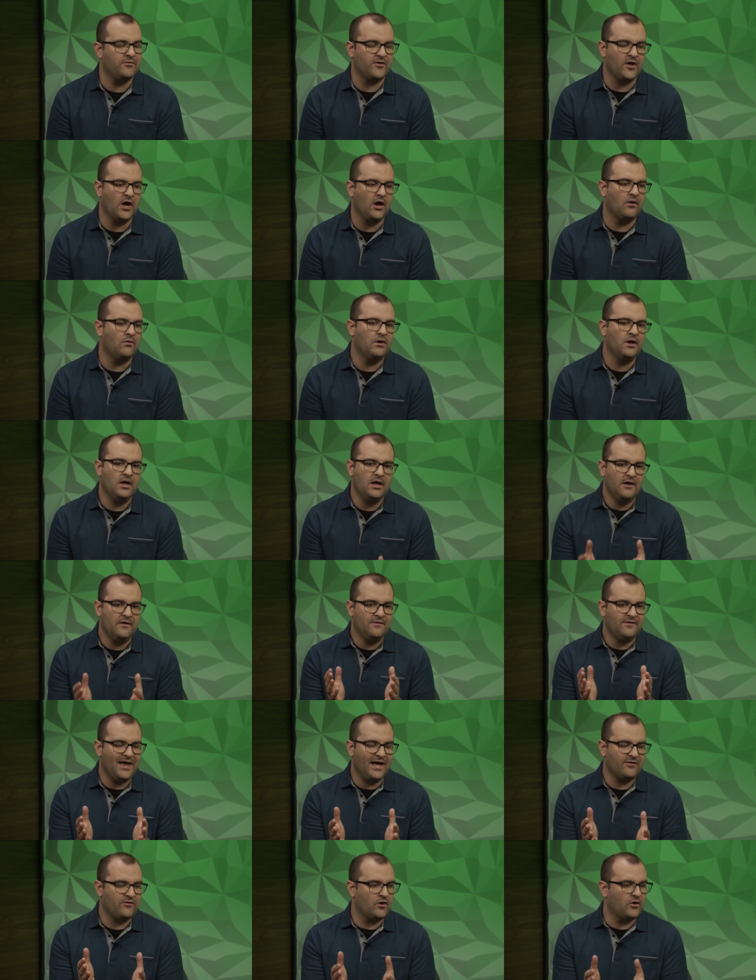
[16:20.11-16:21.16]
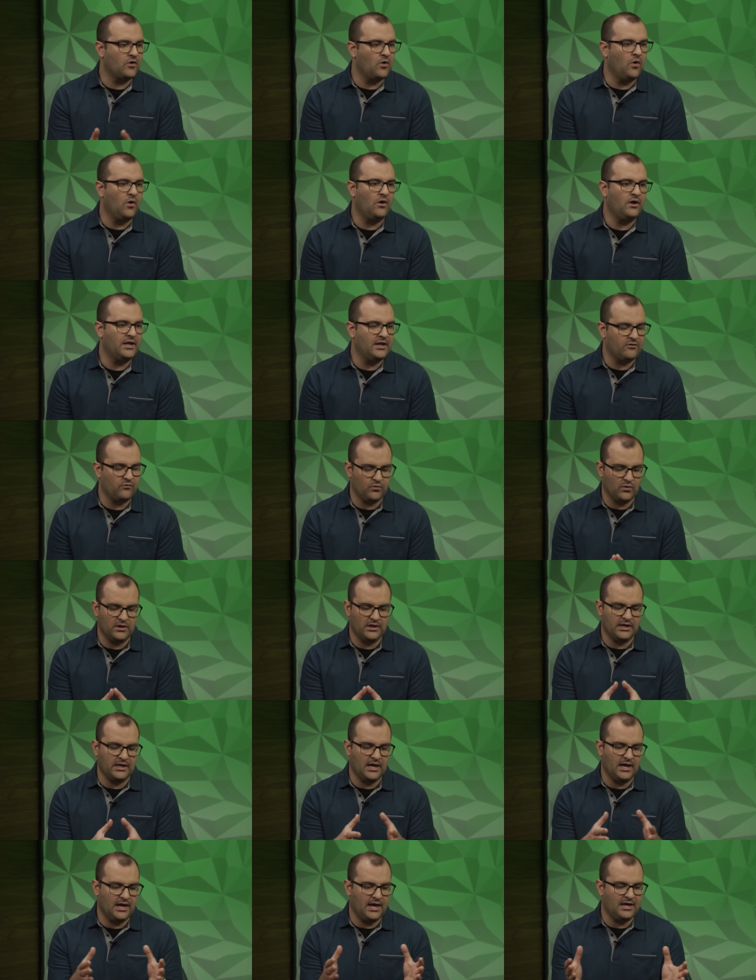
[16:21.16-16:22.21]
So that's our goal, and it's
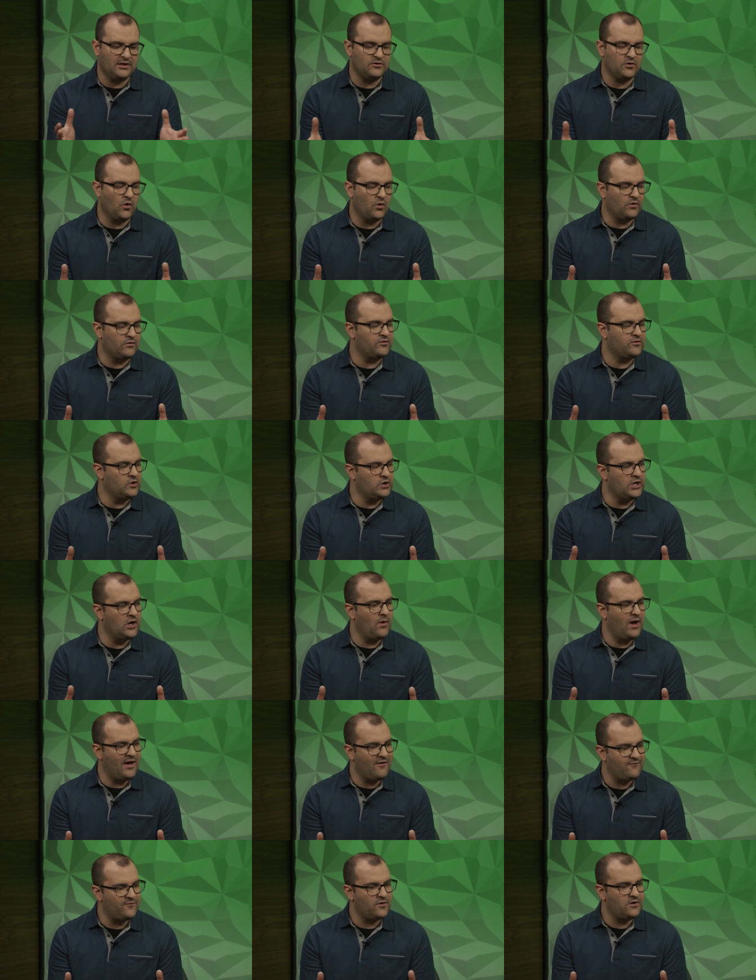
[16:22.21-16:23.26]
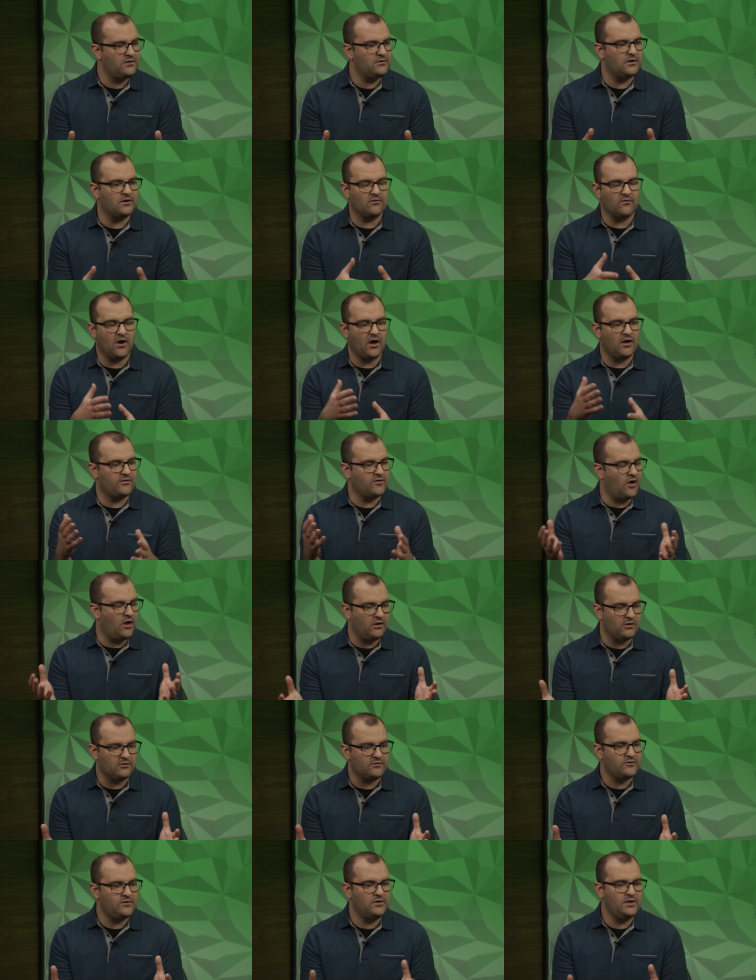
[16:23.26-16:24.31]
really a, a total studio effort across all
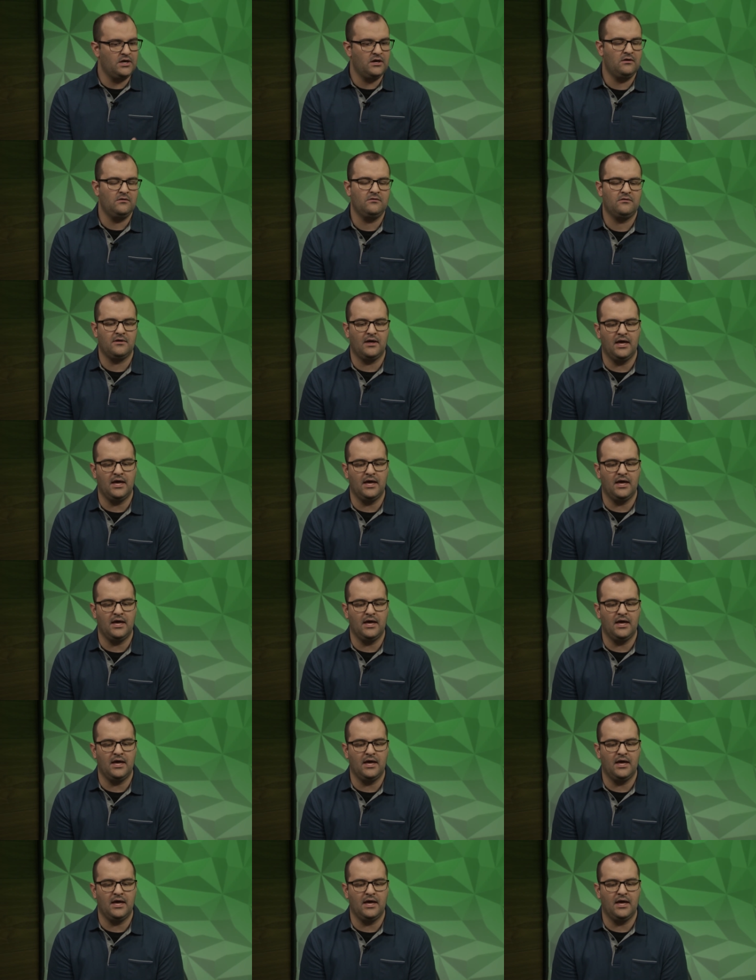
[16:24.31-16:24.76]
our studios.